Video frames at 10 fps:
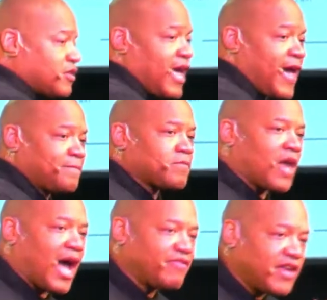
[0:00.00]
that,
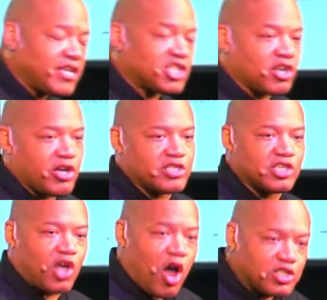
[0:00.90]
I then started to
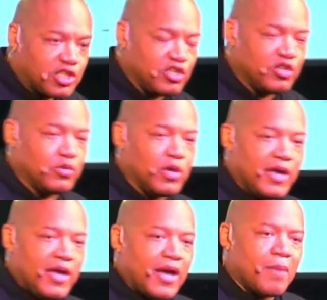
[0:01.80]
talk to you
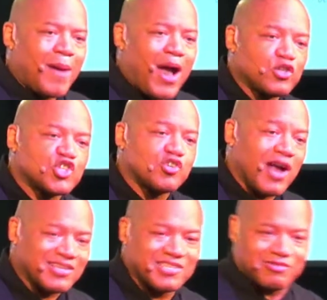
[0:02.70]
about
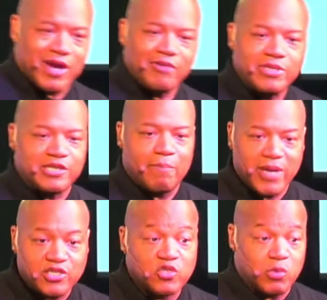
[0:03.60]
trust, right? We did a
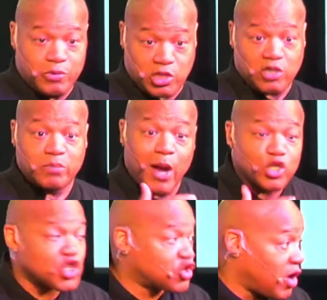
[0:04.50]
message where we talked about
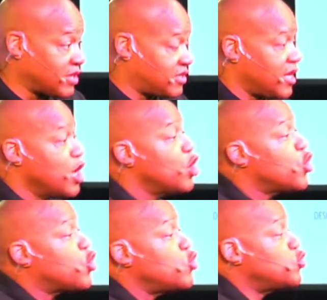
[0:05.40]
trust.
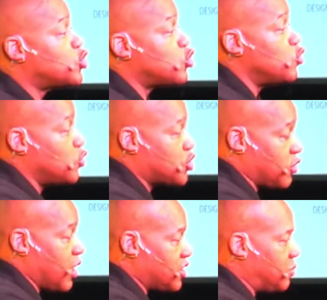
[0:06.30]
Who to
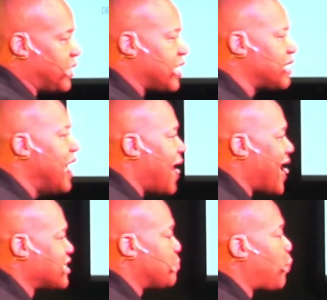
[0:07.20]
trust, because
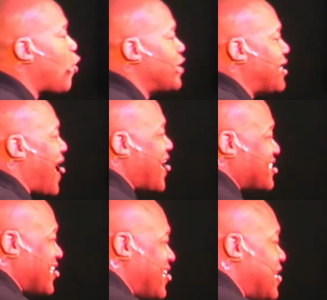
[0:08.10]
as important as
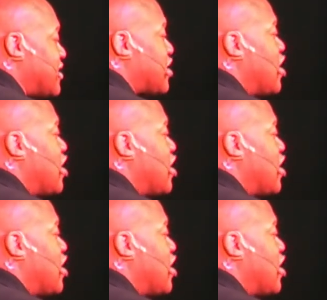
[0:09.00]
it is